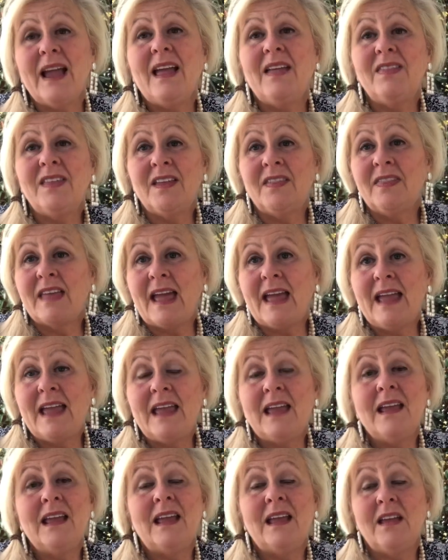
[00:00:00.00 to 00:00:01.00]
and
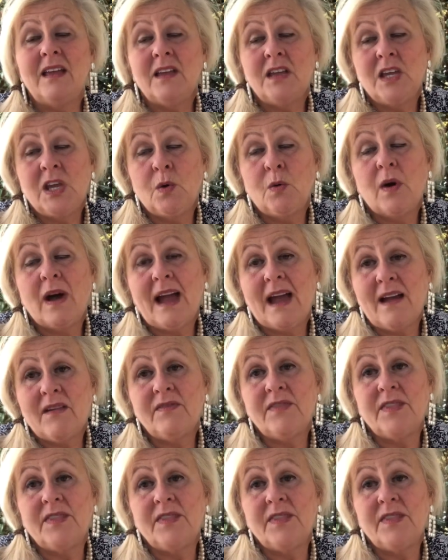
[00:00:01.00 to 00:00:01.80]
then you will have